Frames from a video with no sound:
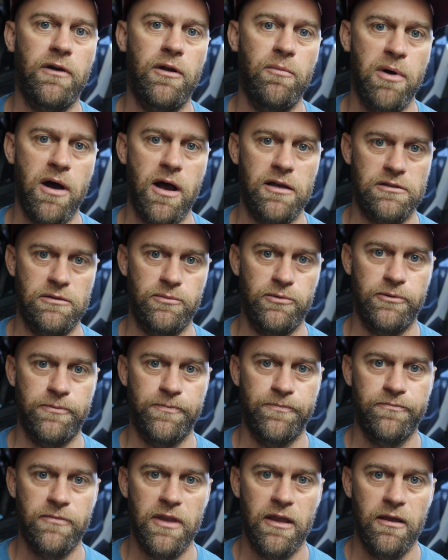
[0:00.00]
fun possible.
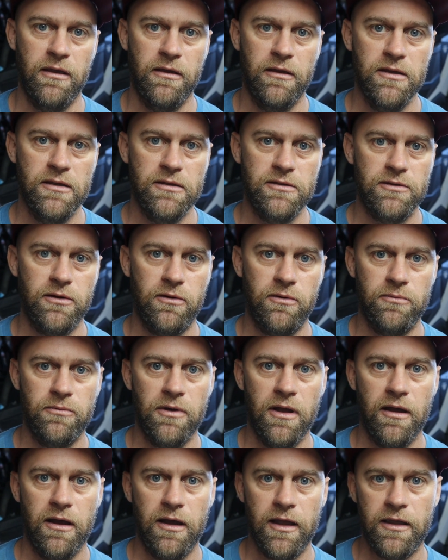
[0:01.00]

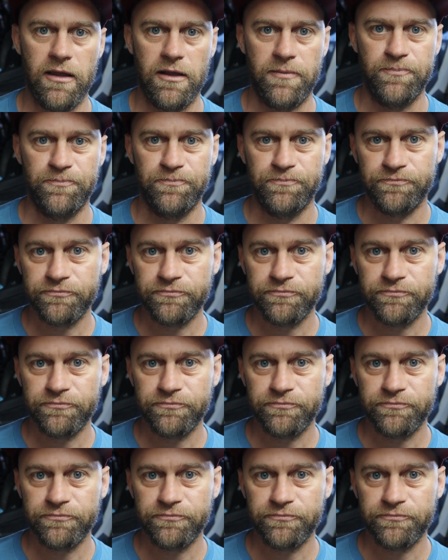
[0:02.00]
So again,